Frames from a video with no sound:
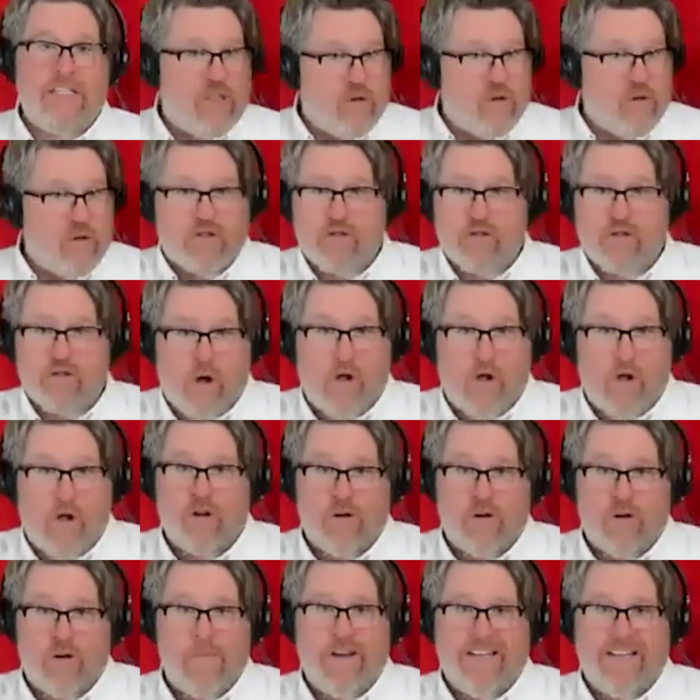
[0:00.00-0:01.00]
those
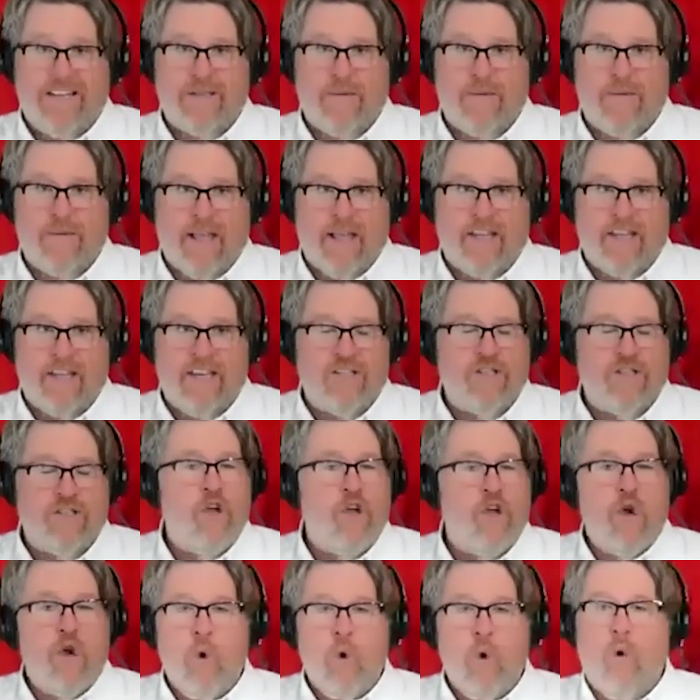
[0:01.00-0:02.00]
smaller municipalities
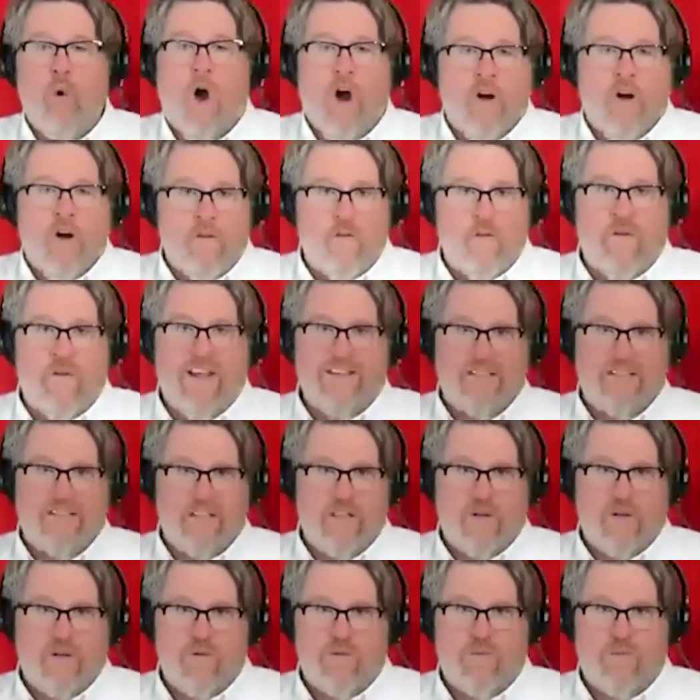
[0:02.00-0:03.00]
who are
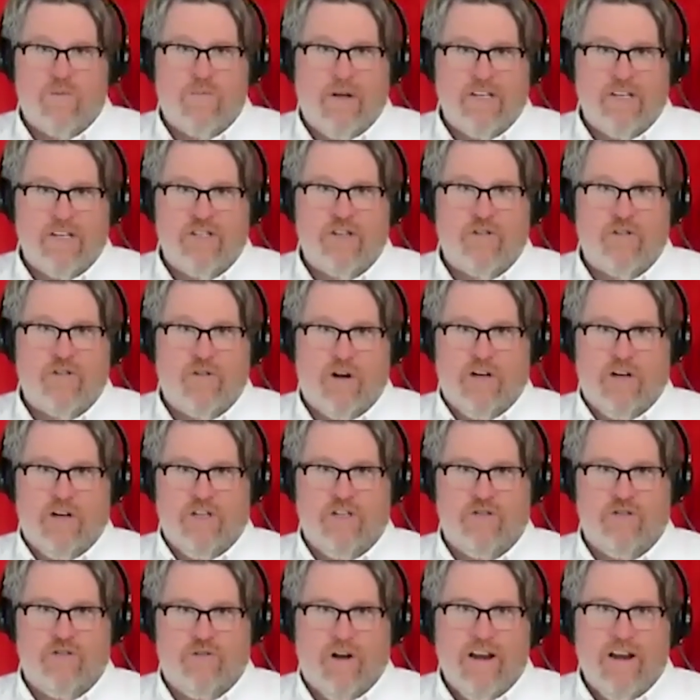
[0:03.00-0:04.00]
facing those budget
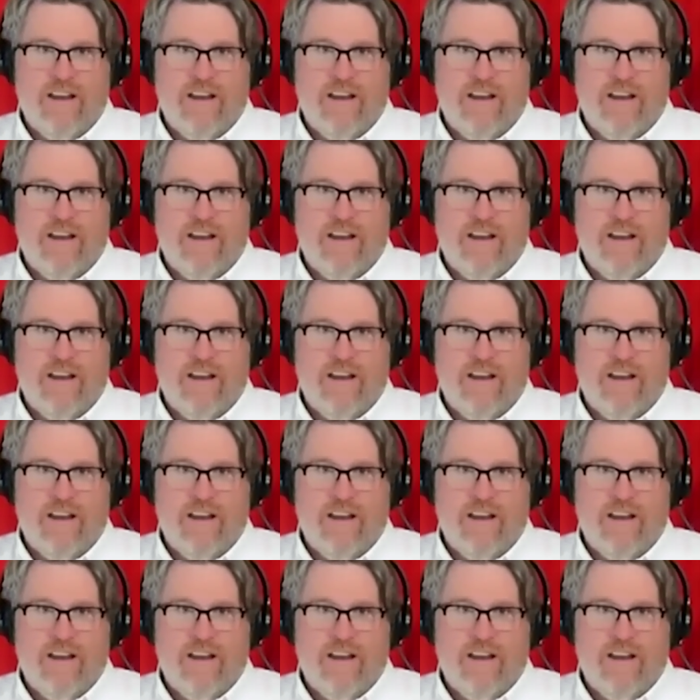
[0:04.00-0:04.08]
crunches right